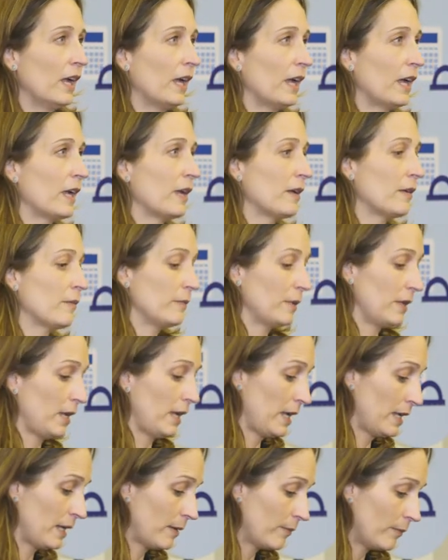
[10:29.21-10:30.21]
Um,
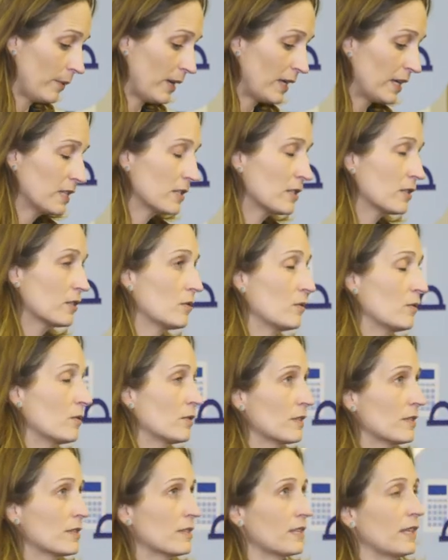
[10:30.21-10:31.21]
it embedded
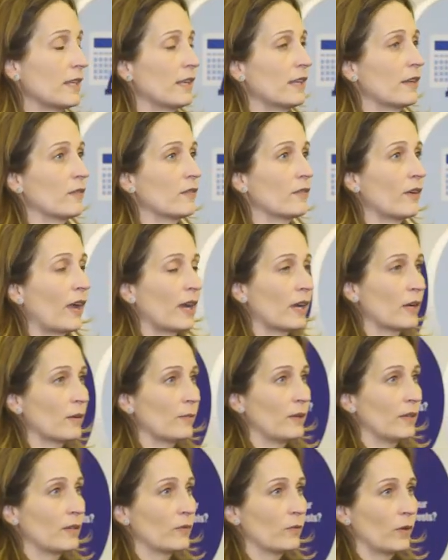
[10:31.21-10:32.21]
students in an
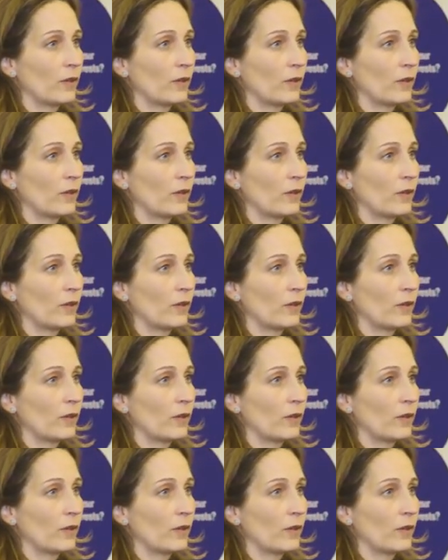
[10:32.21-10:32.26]
environment